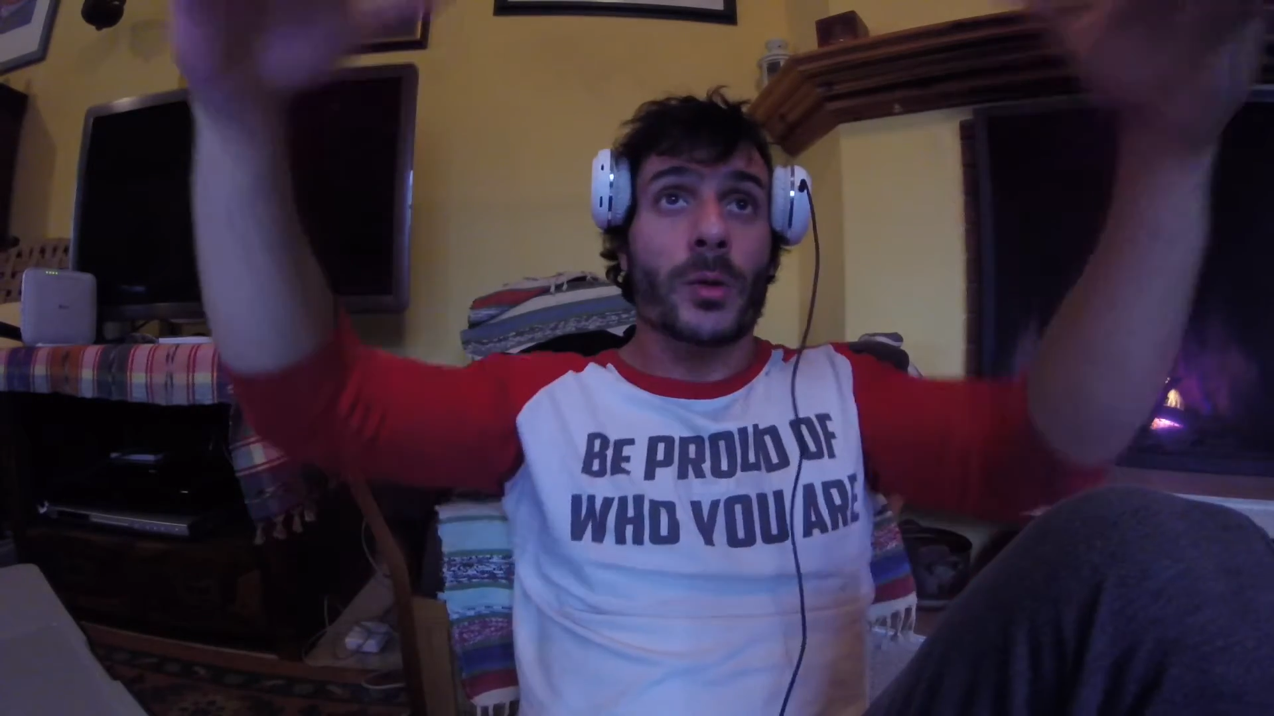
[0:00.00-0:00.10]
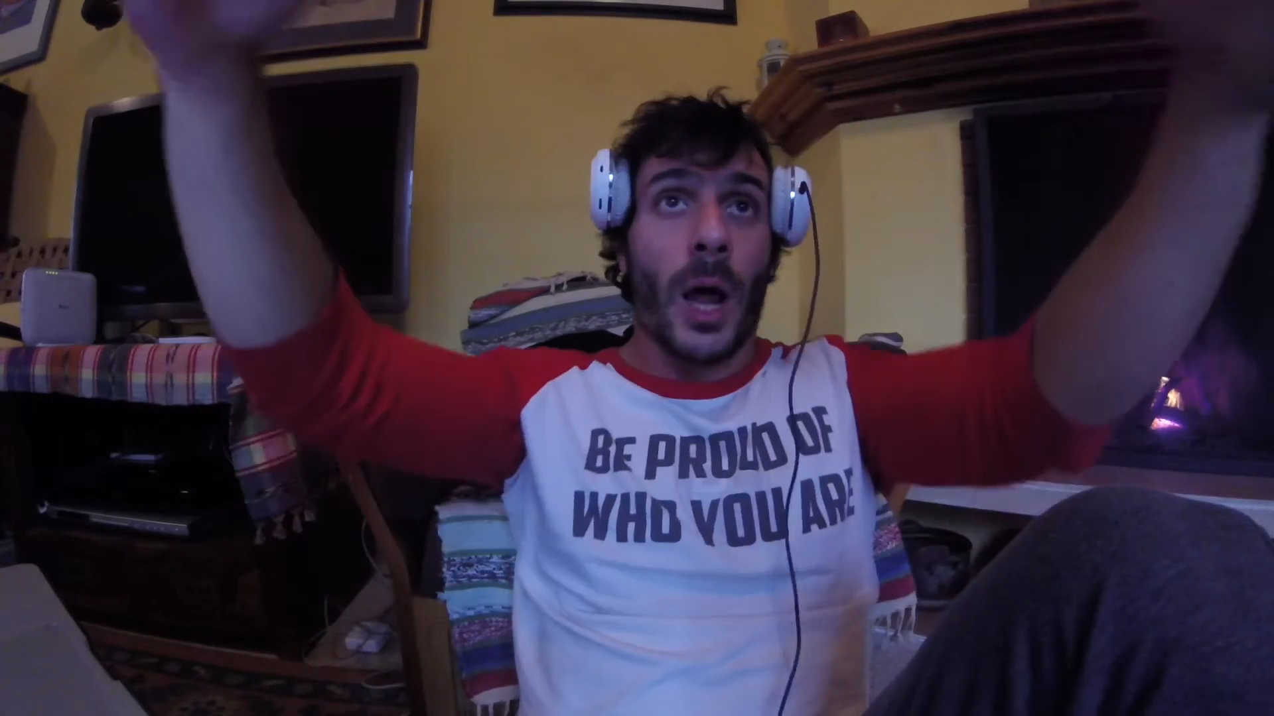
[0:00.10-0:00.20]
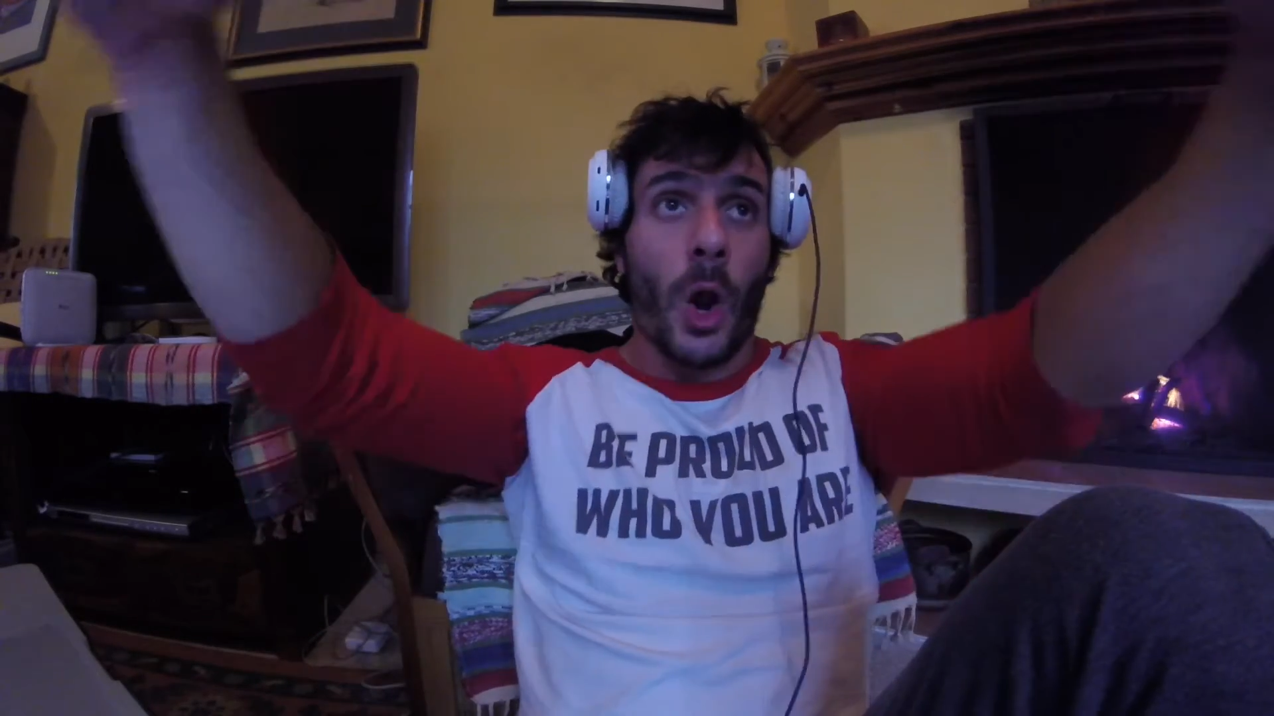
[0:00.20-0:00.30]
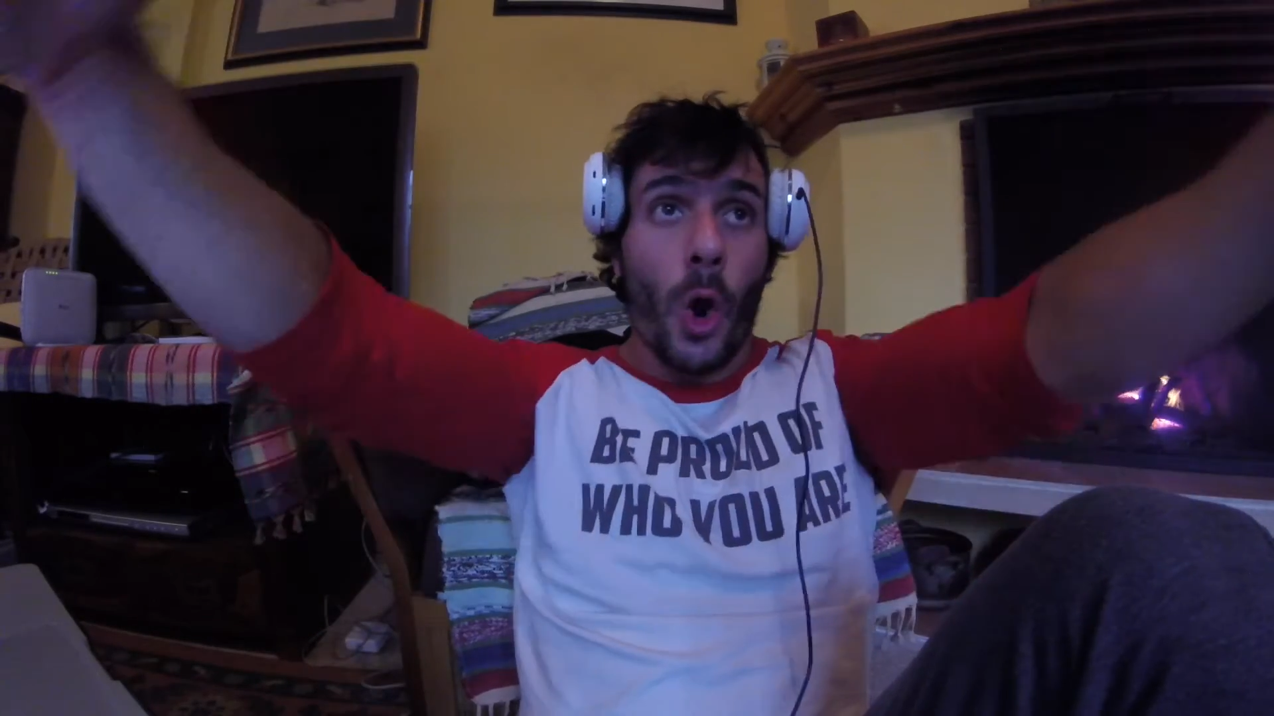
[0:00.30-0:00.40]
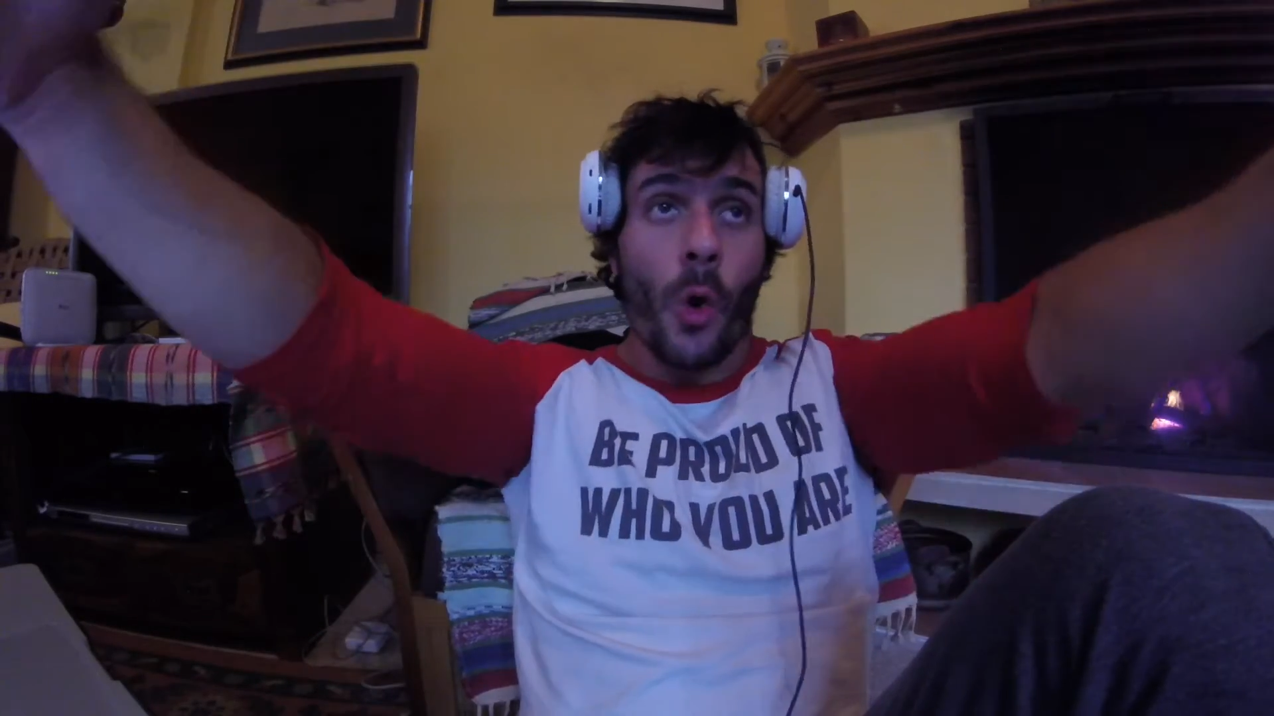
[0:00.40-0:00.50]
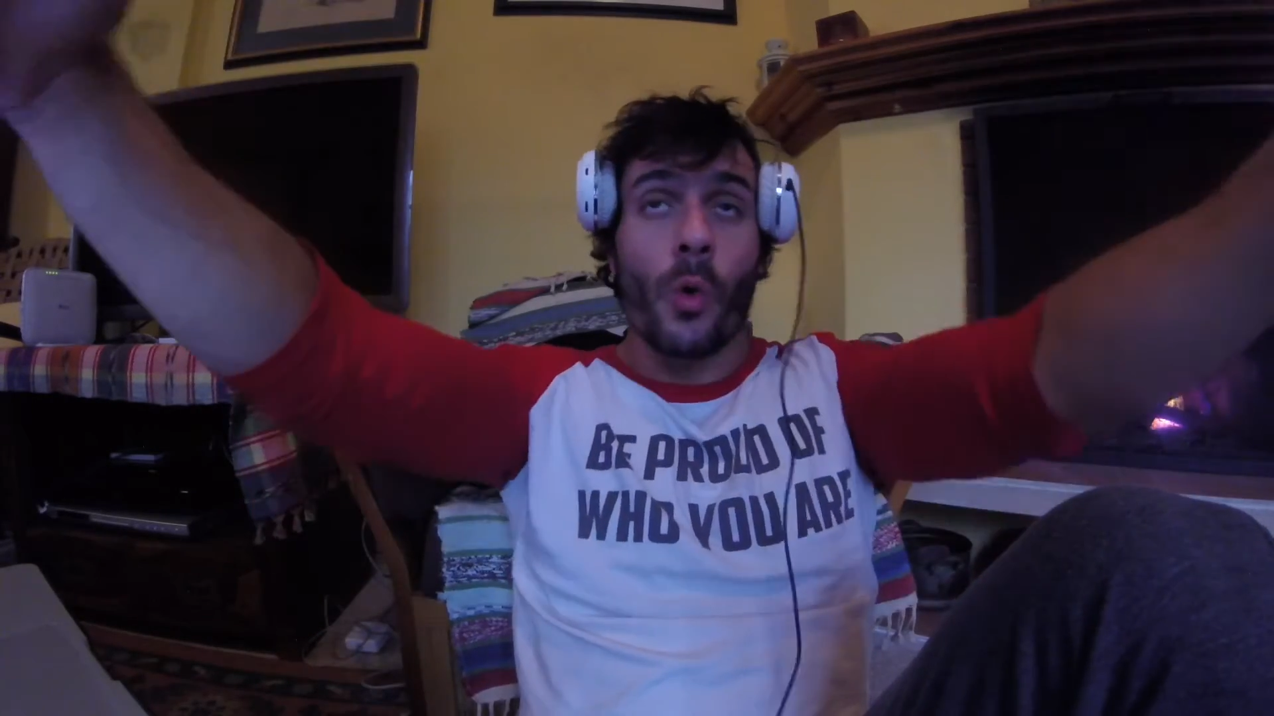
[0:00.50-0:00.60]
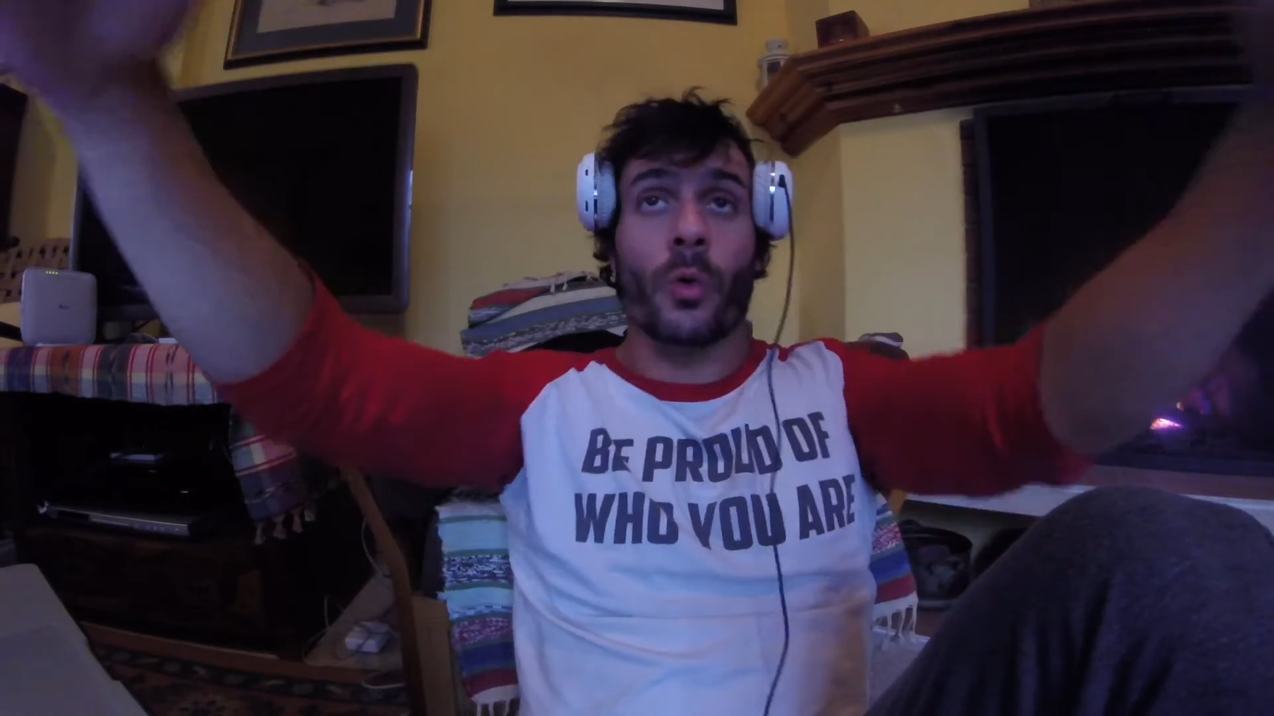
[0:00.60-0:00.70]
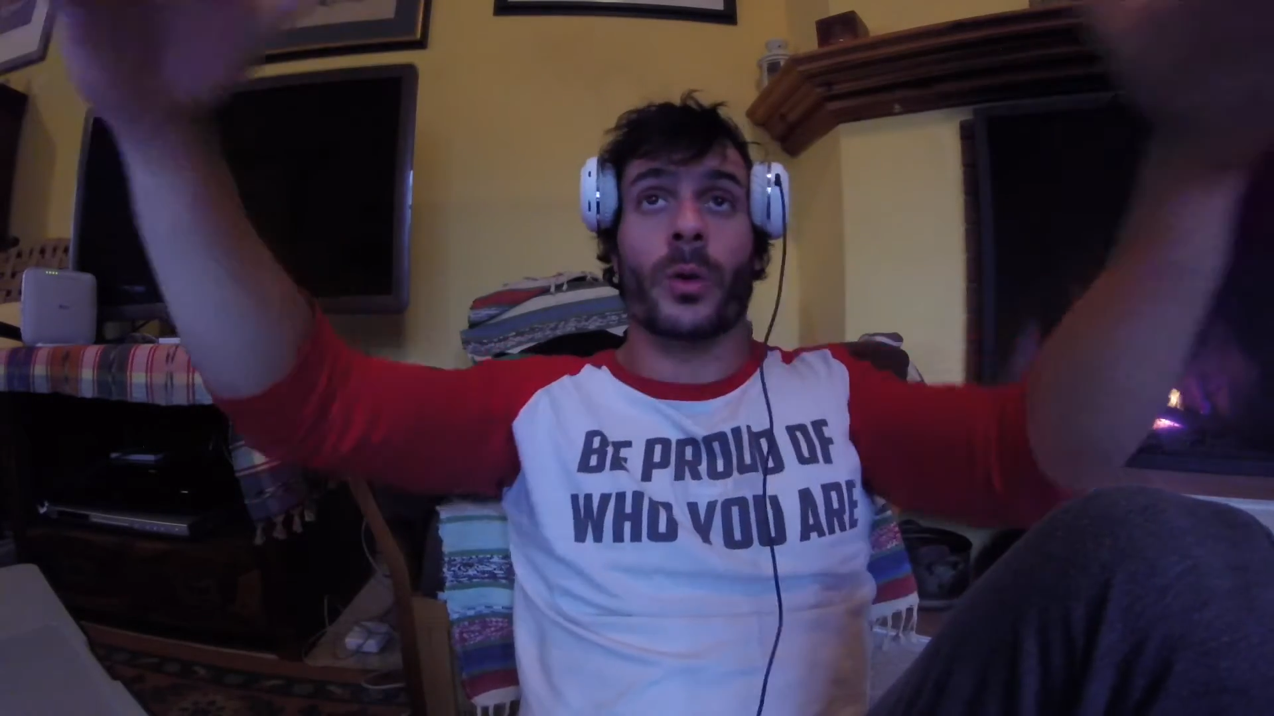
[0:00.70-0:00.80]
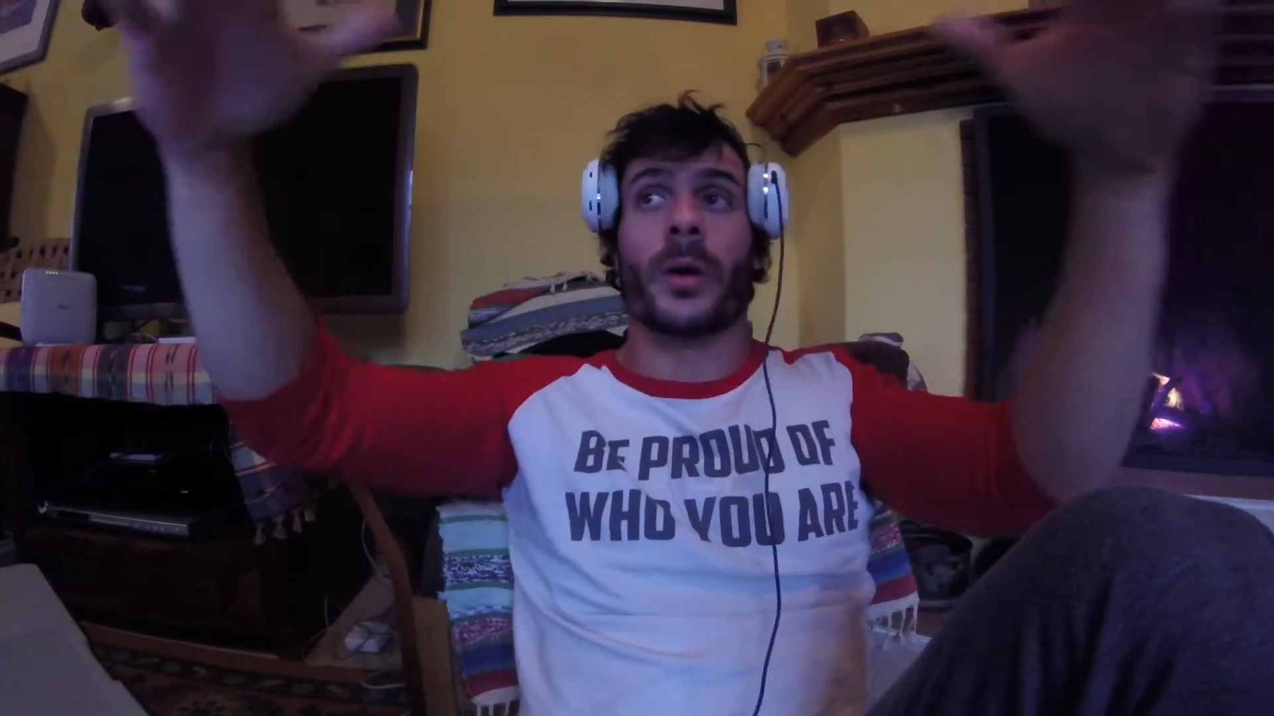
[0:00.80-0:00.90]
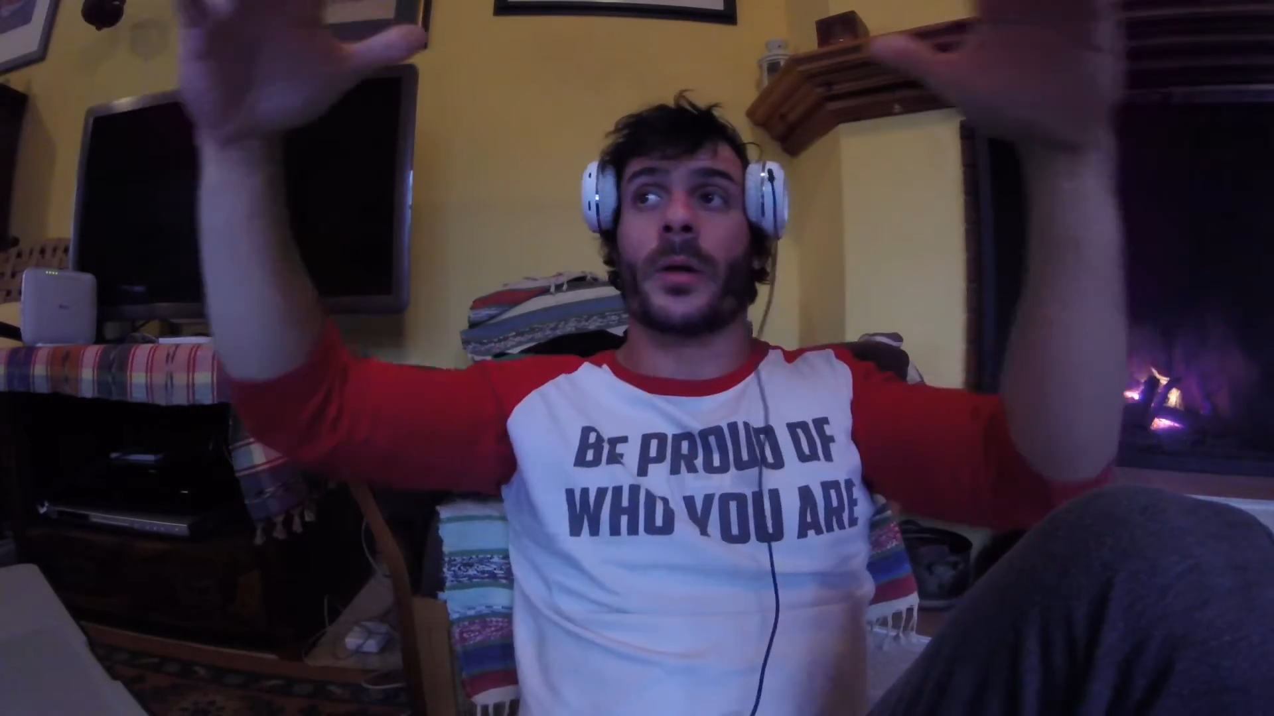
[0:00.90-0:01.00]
alone